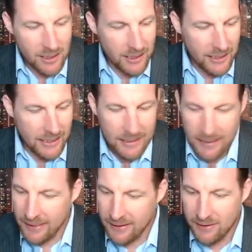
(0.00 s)

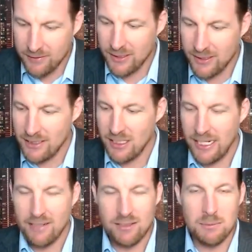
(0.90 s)
I love your niche. I
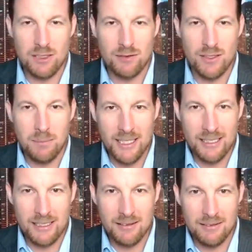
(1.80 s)
have so much fun
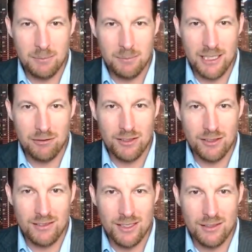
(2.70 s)
making fun
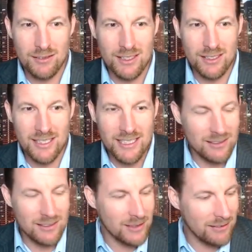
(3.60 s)
of you over your
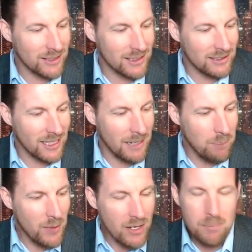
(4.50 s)
niche. We have a good
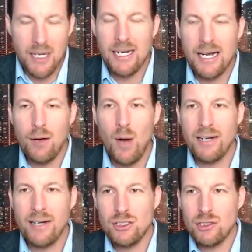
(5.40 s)
time. But why
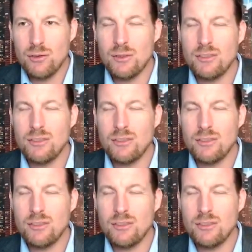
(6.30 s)
don't you?